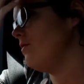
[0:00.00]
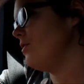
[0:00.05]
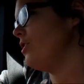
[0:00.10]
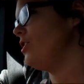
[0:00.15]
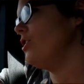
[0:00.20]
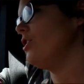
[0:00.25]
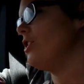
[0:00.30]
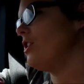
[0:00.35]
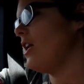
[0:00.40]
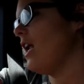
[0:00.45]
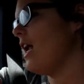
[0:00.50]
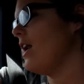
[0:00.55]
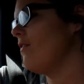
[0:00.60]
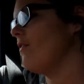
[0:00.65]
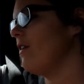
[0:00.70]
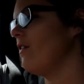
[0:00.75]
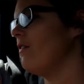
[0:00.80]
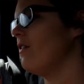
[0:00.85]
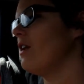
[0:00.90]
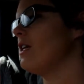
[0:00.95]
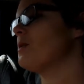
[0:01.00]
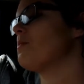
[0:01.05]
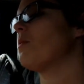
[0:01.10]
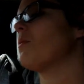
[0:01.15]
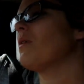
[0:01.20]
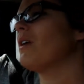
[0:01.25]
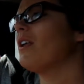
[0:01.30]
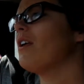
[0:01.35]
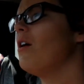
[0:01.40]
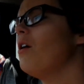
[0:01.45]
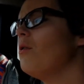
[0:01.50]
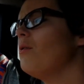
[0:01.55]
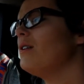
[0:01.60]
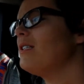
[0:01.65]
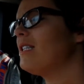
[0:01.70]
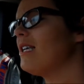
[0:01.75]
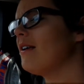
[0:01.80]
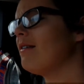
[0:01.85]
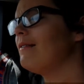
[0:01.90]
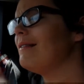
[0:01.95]
which she should not have given us. But we're like, oh,
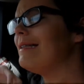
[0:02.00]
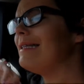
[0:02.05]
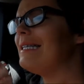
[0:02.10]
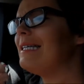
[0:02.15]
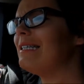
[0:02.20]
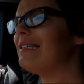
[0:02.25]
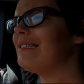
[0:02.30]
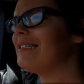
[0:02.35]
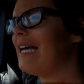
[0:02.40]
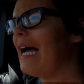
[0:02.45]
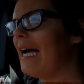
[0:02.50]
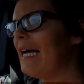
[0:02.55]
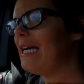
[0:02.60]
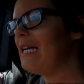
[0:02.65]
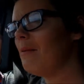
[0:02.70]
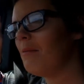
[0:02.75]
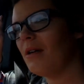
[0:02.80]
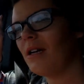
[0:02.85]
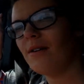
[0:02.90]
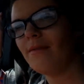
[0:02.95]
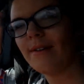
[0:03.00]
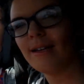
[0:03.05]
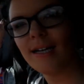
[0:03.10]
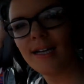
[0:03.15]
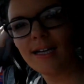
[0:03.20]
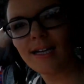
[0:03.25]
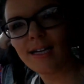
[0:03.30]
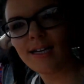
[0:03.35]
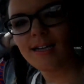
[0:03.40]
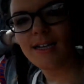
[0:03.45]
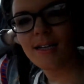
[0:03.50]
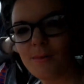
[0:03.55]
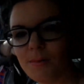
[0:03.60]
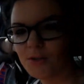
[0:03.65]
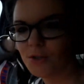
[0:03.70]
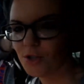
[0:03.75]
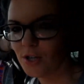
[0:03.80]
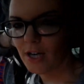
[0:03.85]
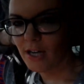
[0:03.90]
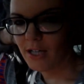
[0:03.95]
we'll take a little tiny bit of it in and then
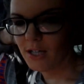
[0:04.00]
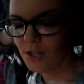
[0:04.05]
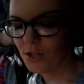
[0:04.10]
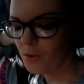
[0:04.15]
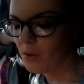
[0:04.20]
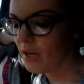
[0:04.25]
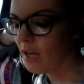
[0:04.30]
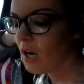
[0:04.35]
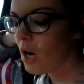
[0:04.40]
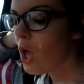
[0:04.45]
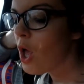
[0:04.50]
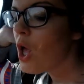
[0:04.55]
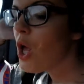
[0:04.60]
we'll try and do it.